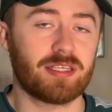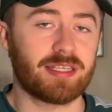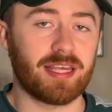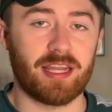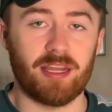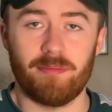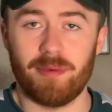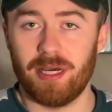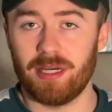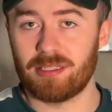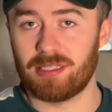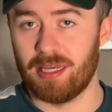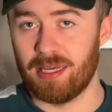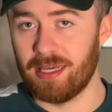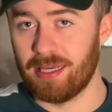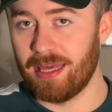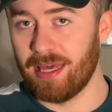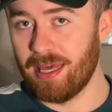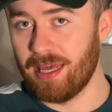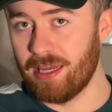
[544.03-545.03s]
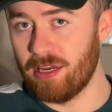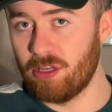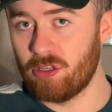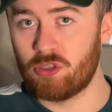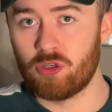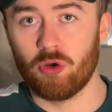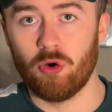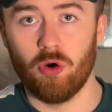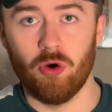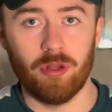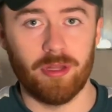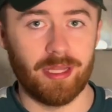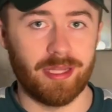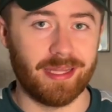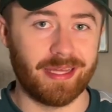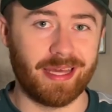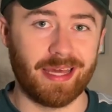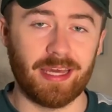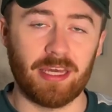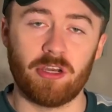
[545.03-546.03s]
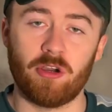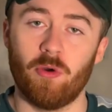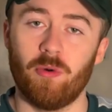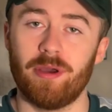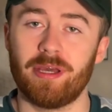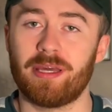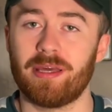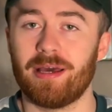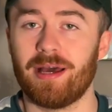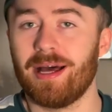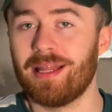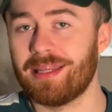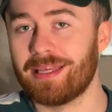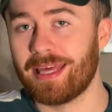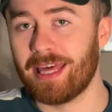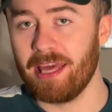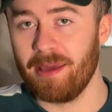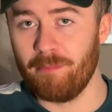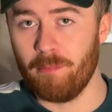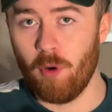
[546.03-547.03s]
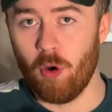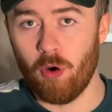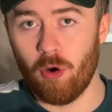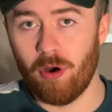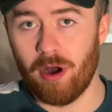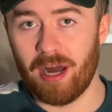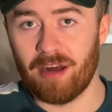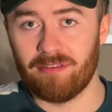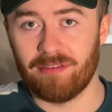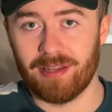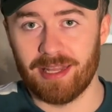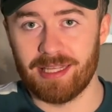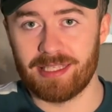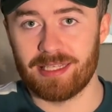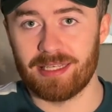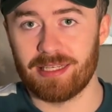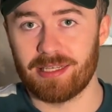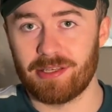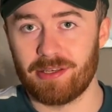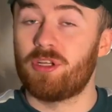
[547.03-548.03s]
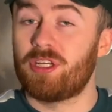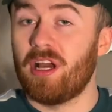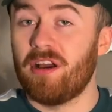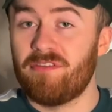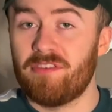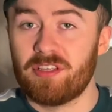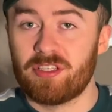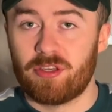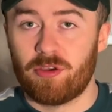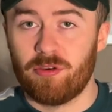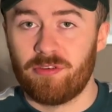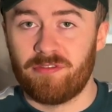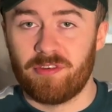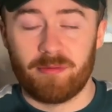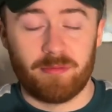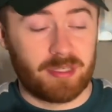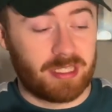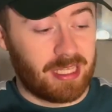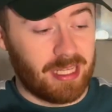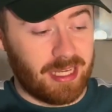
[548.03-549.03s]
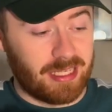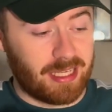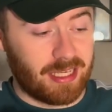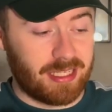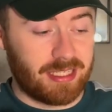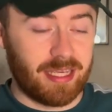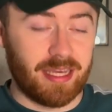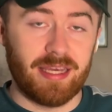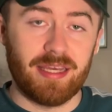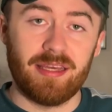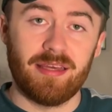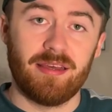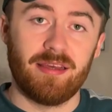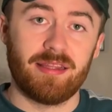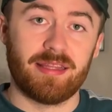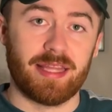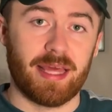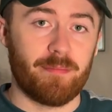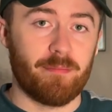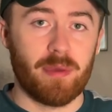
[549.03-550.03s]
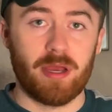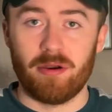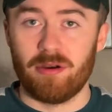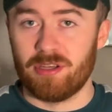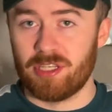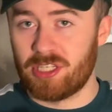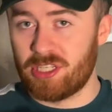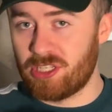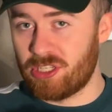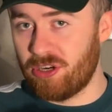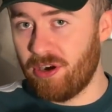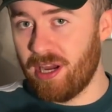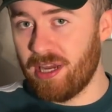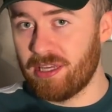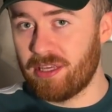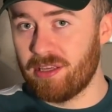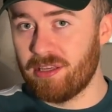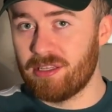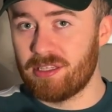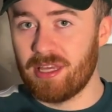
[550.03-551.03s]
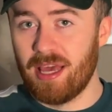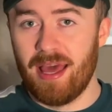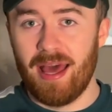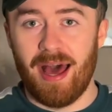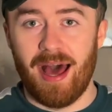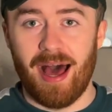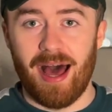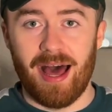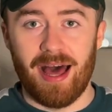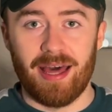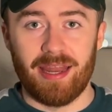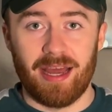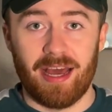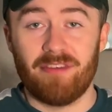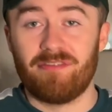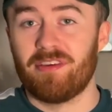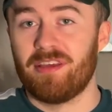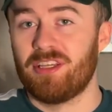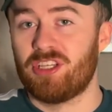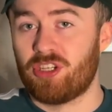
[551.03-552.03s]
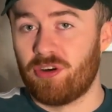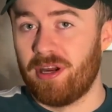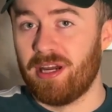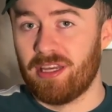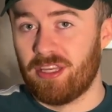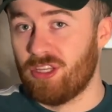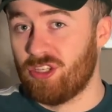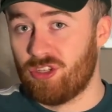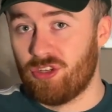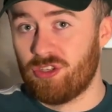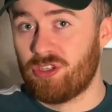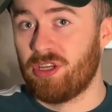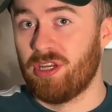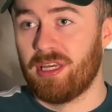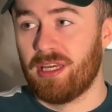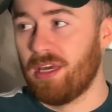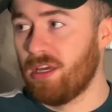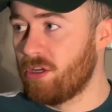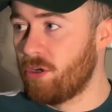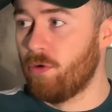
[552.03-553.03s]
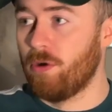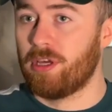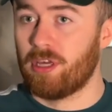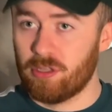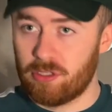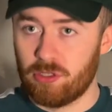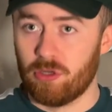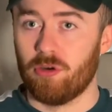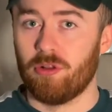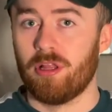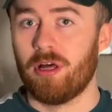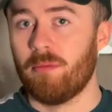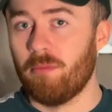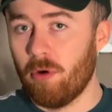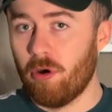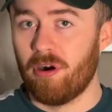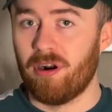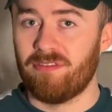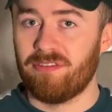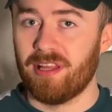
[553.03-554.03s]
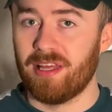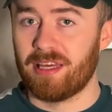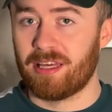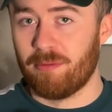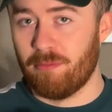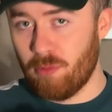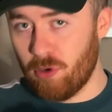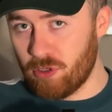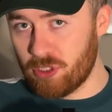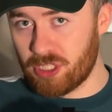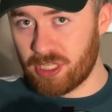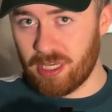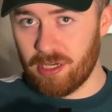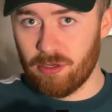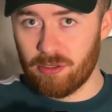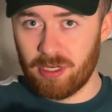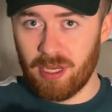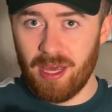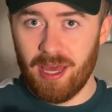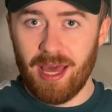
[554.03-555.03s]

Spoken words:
centre-backs are getting taller, they're getting quicker, and they're getting more athletic, which I think is a good thing, because like I say, they mirror strikers, and I think strikers are just going to get quicker, taller, and more athletic and more skilled,